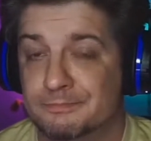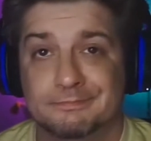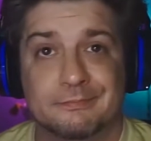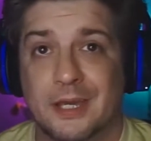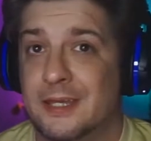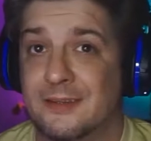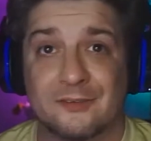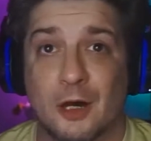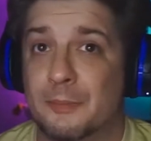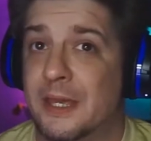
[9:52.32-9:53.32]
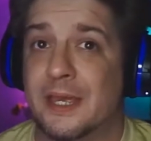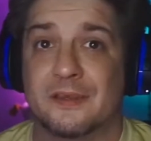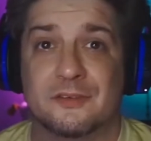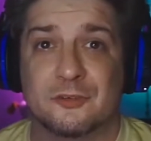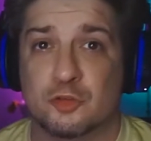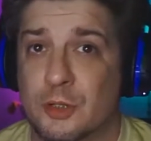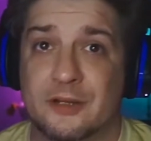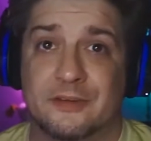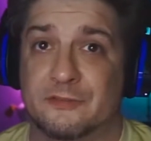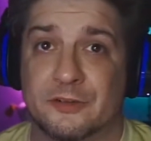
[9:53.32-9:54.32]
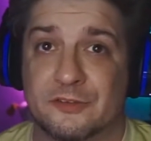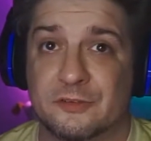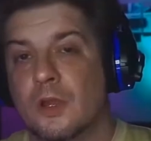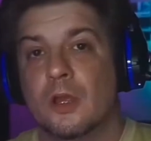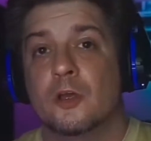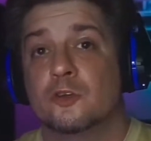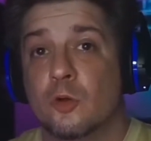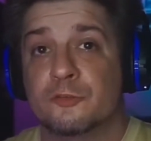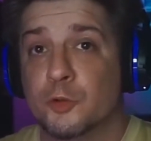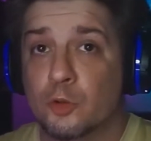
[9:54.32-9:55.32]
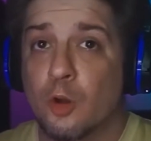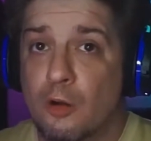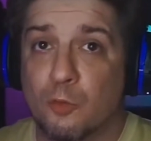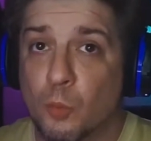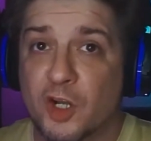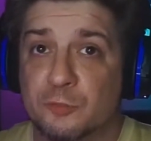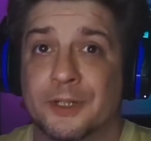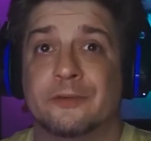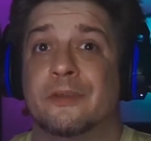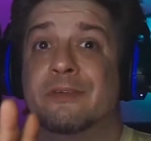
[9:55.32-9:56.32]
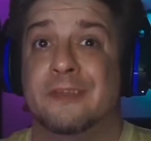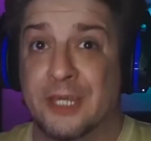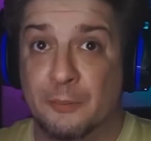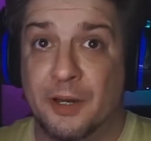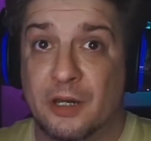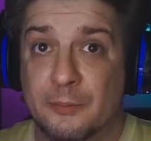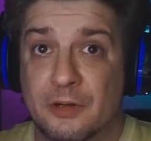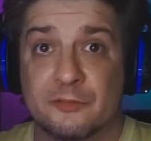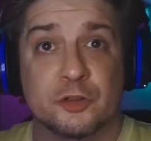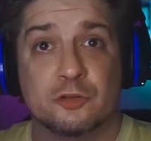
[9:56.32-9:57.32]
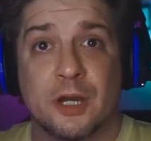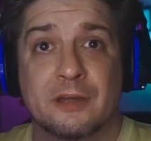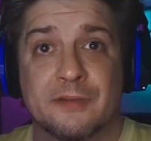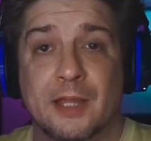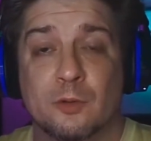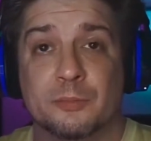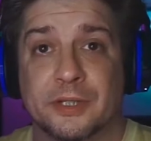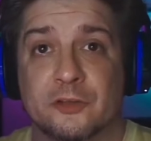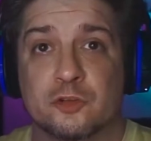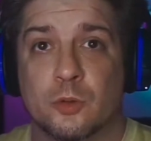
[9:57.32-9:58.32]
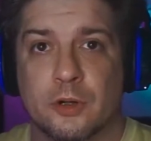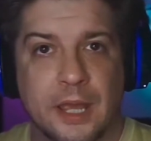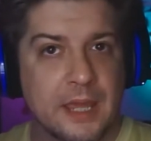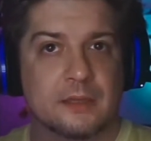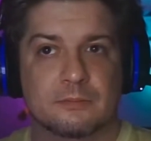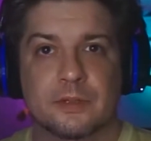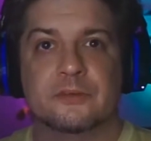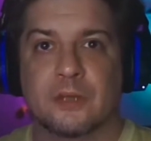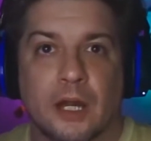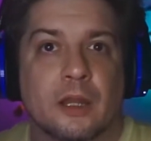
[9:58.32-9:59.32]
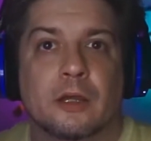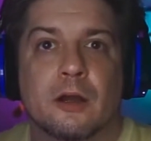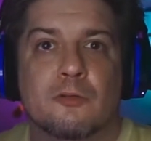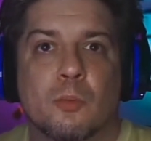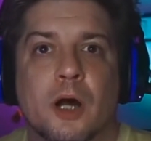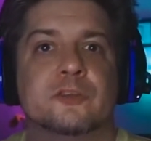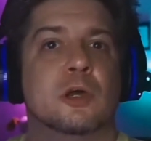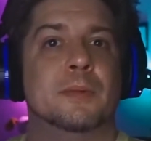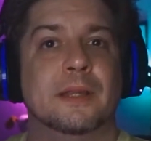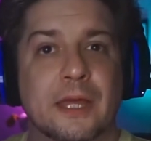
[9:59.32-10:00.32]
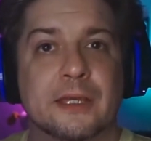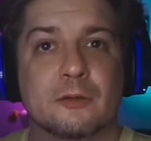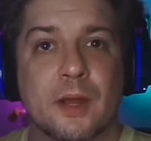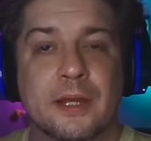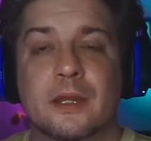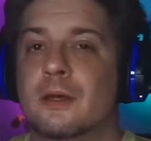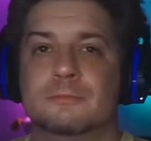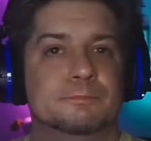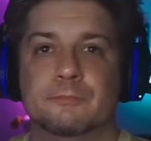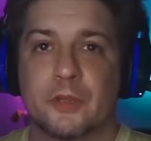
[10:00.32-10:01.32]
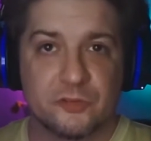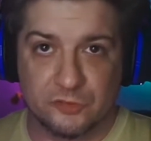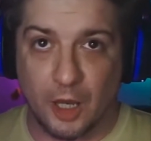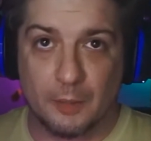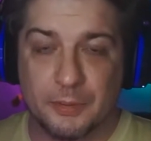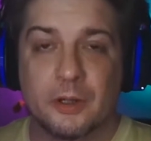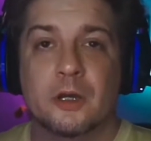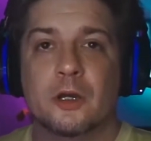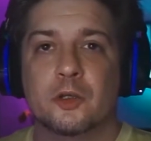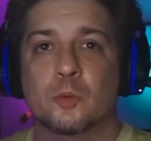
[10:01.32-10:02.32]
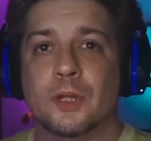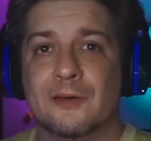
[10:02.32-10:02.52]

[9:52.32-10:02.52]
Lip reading: it does not make a shred of difference. So if you're an Overwatch player that's thinking about coming over and trying Valorant because you heard, hey, it's kind of like Overwatch, I might like it, right? stop. You will have a